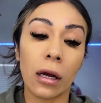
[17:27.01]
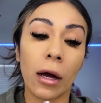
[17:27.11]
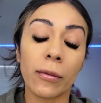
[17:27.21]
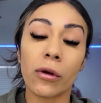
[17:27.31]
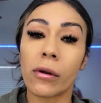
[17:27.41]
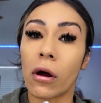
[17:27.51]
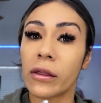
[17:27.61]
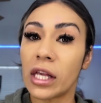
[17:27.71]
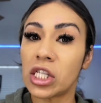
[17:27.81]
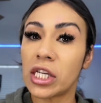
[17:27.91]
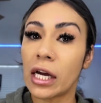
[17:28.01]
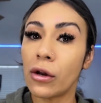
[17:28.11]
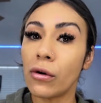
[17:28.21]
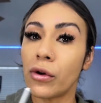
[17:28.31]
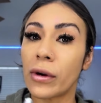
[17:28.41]
upload on this
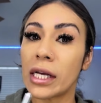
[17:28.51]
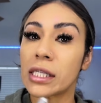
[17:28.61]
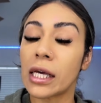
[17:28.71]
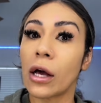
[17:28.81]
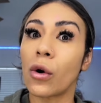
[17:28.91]
channel, you guys can